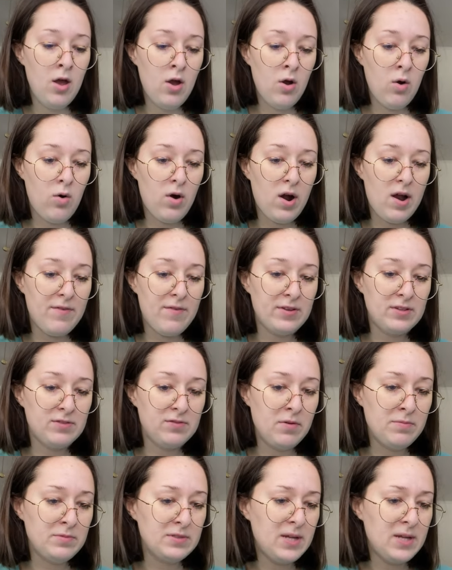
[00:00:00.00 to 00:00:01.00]
or if it's
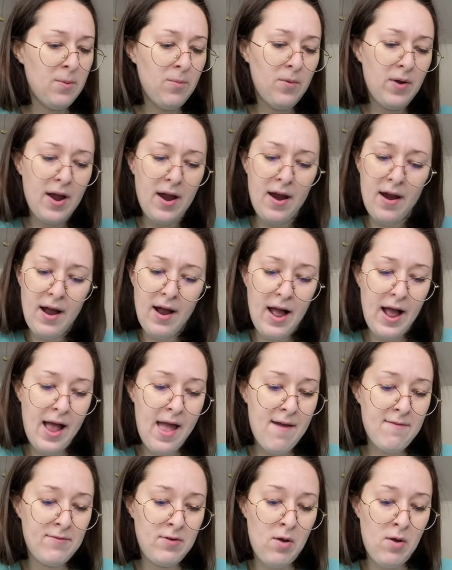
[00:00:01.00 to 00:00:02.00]
from somewhere, I
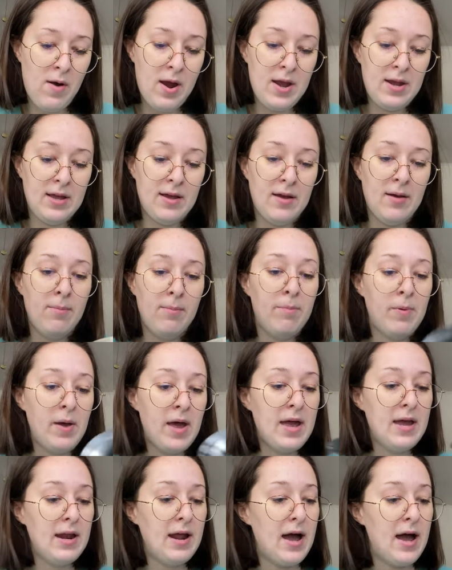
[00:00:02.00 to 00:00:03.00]
have no idea,
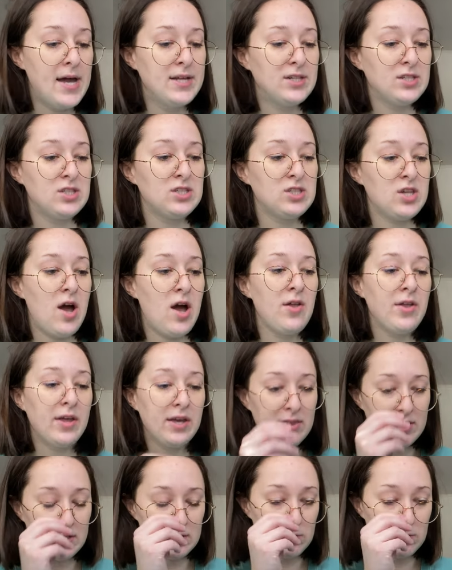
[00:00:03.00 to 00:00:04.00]
but I just thought
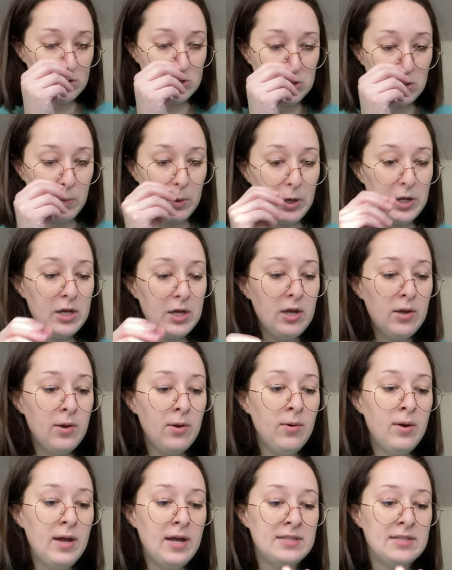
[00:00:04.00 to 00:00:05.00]
like this was super
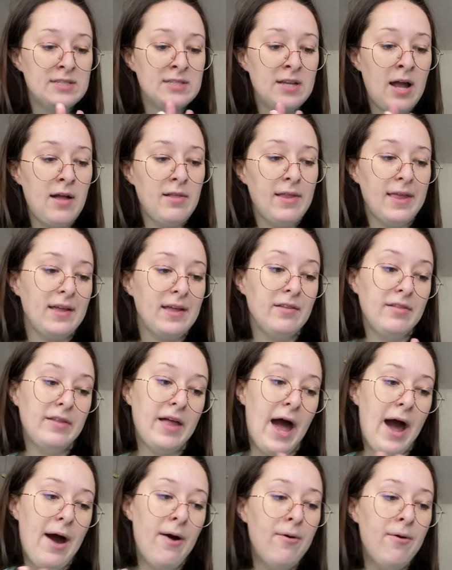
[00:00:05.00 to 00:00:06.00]
cute. It's not like
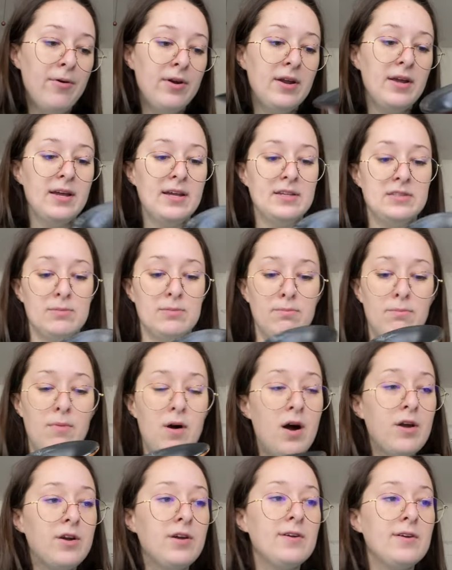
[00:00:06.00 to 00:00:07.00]
loud, it's
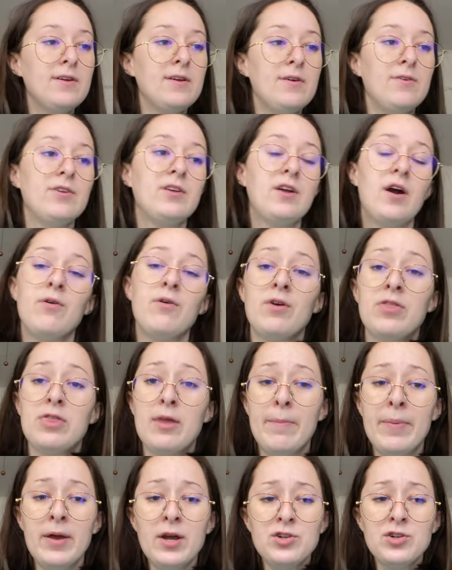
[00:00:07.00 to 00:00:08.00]
modern, it would go with the
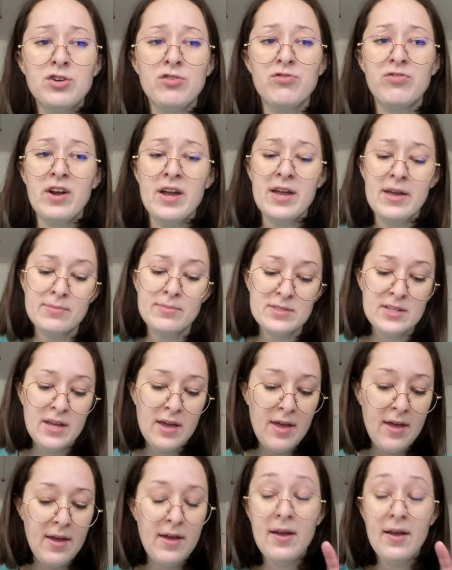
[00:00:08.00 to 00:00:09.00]
picture frames.
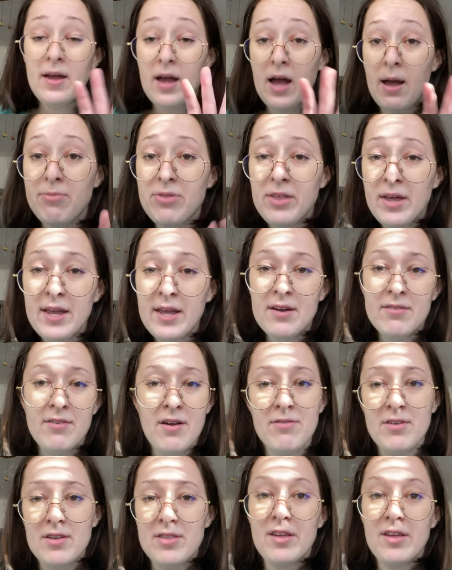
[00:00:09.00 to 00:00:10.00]
I'm thinking of
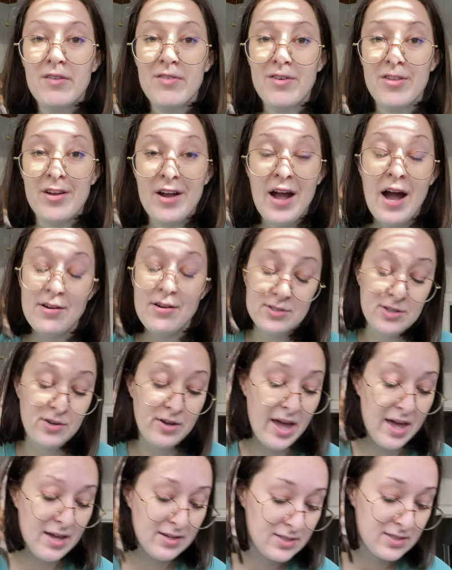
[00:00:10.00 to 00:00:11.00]
everything for their house,
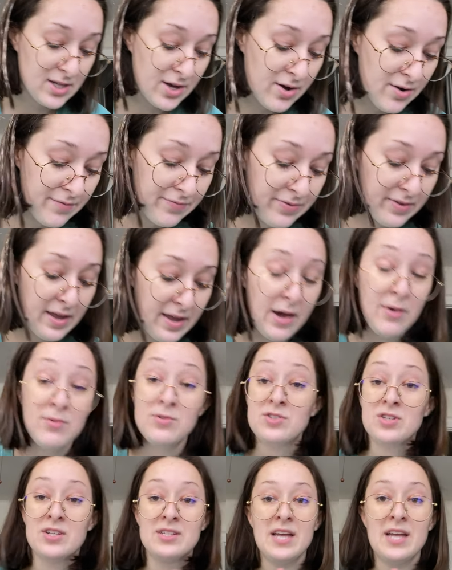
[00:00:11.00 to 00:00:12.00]
okay? So I
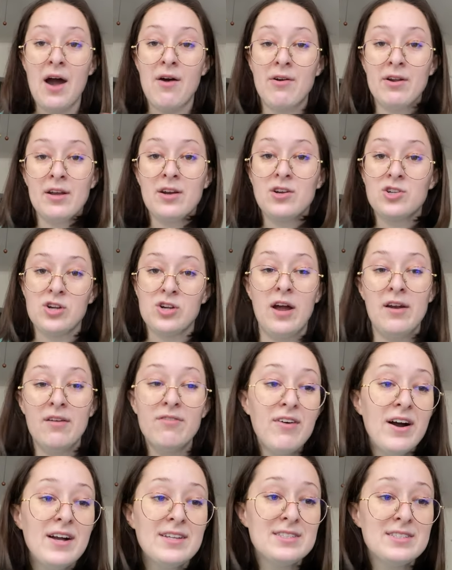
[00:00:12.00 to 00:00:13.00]
was just out here trying to
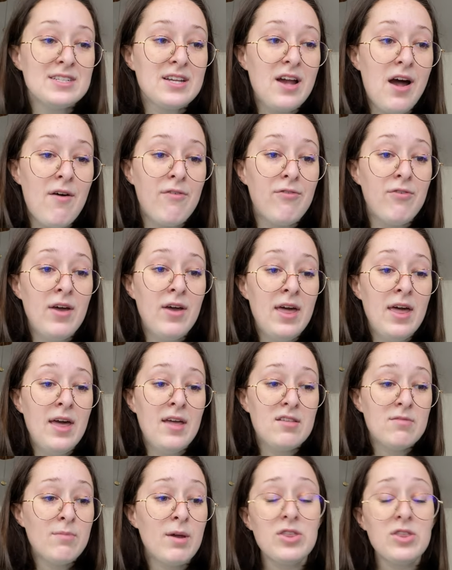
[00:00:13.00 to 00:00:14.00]
find stuff
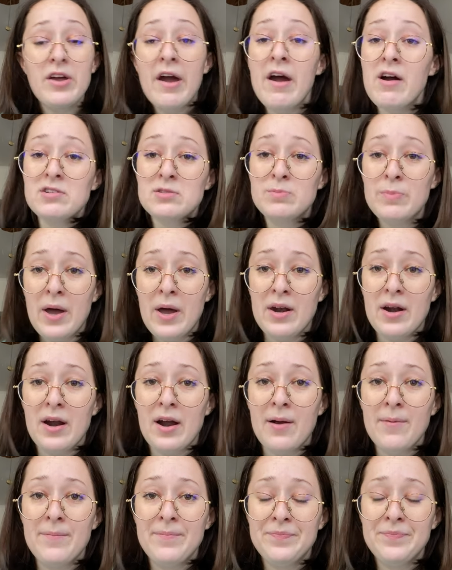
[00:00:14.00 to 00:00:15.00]
to make the house better,